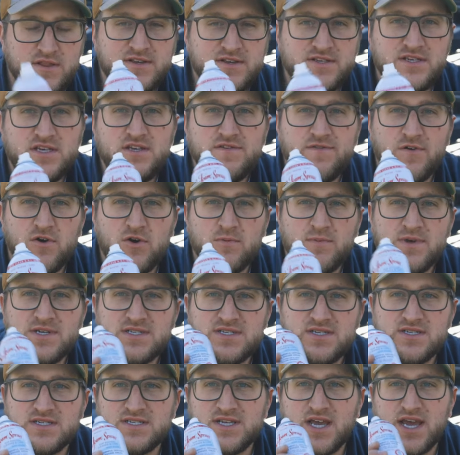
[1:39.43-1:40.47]
The Seafoam is
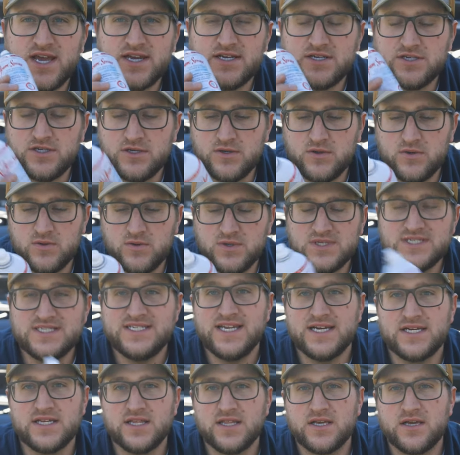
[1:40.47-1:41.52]
designed to
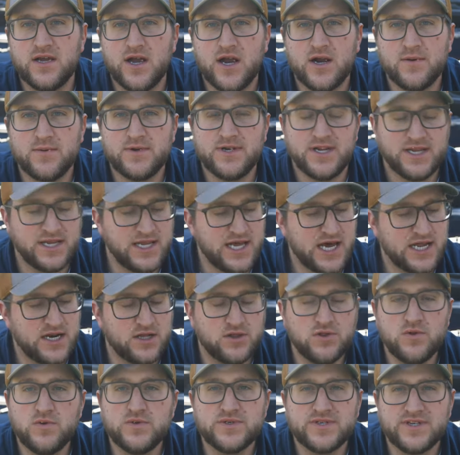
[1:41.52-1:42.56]
stick to the carbon and kind
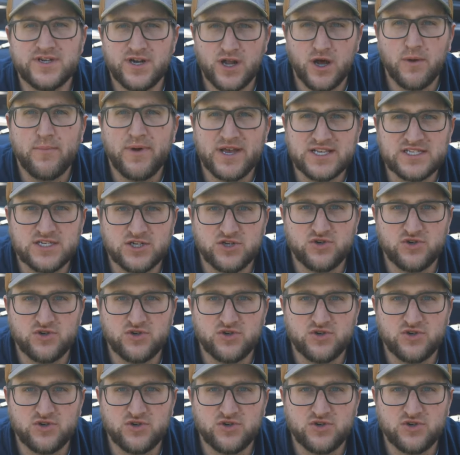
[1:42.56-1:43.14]
of loosen it up as it